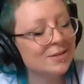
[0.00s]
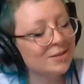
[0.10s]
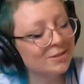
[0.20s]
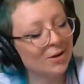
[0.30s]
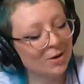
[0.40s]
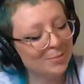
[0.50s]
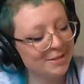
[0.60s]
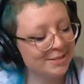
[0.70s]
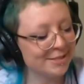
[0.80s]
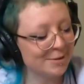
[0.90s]
karma
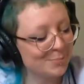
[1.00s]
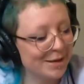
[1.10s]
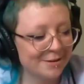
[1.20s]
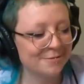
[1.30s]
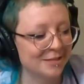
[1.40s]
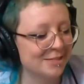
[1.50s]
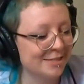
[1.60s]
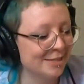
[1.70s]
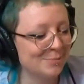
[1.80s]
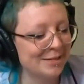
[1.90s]
is like manifesting
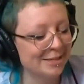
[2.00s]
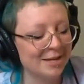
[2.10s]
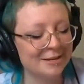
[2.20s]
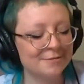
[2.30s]
in my life.